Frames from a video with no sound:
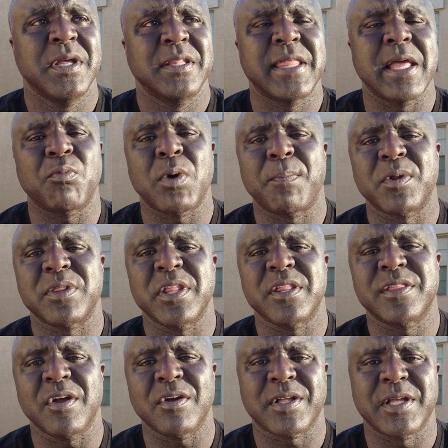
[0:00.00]
that represents
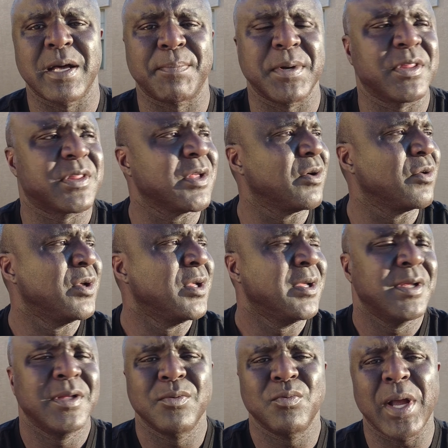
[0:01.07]
their company. So
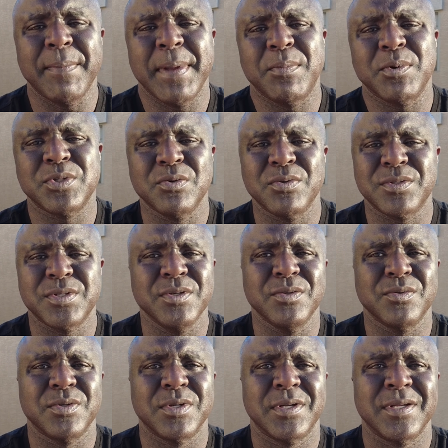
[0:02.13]
white people do it
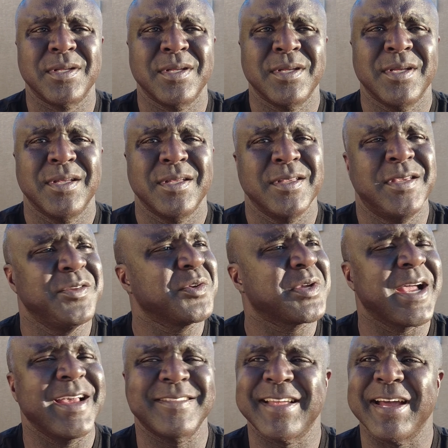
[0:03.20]
too. You
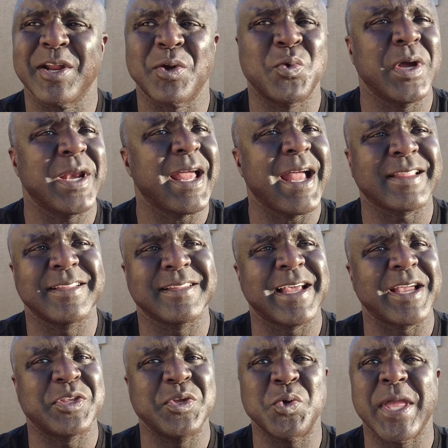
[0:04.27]
guys got to quit acting
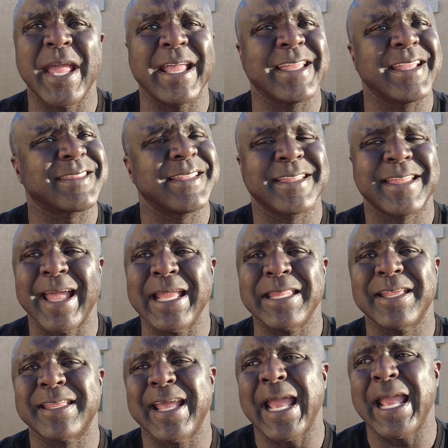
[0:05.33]
like you can't get the game.
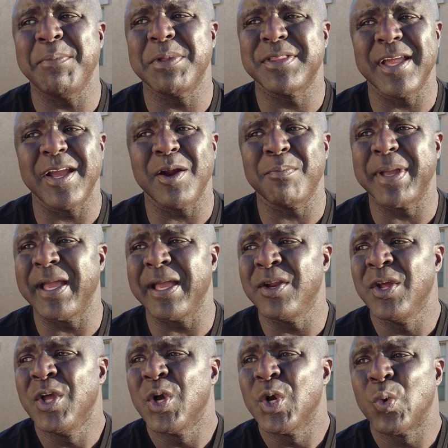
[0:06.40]
The game is there, man.
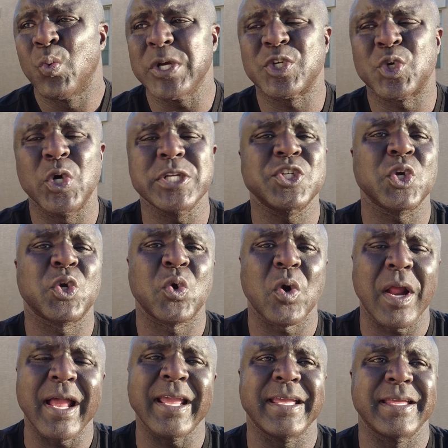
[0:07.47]
What, quit your
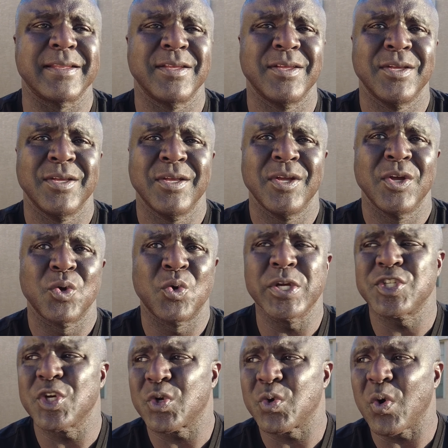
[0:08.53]
crying.
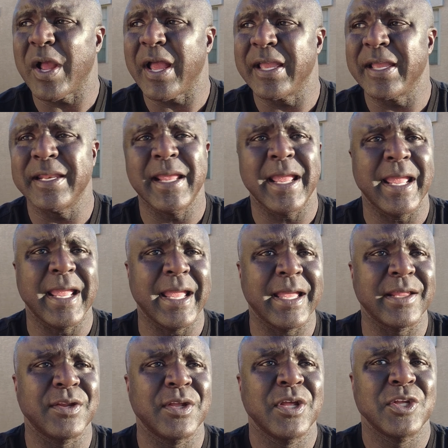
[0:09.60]
Quit your crying
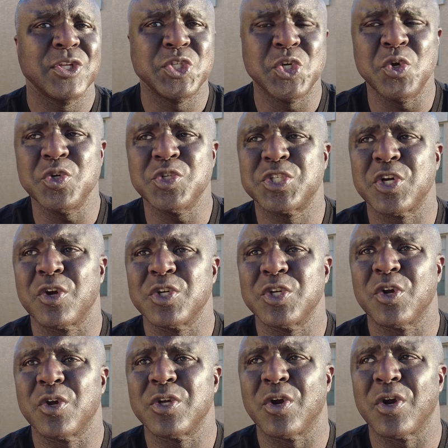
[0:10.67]
and use your,
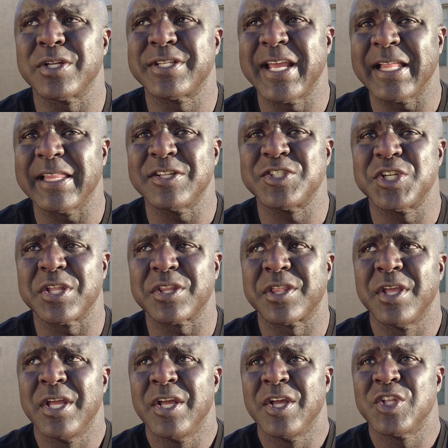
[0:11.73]
your, your intelligence
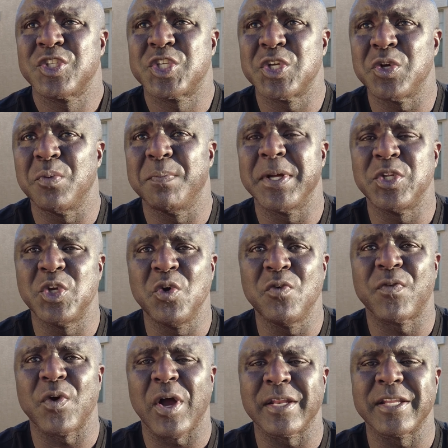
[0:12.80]
to
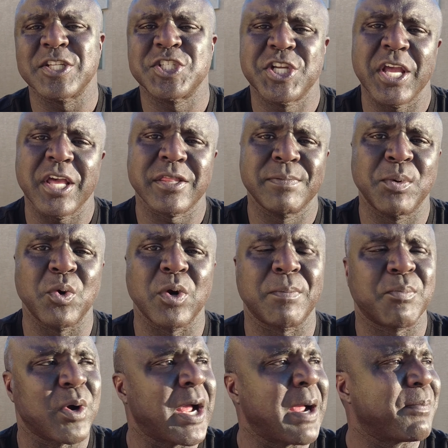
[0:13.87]
maneuver on the chessboard
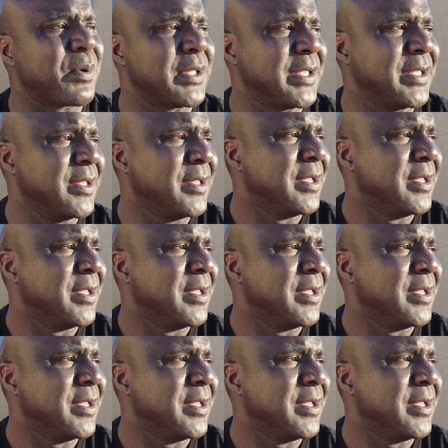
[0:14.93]
properly.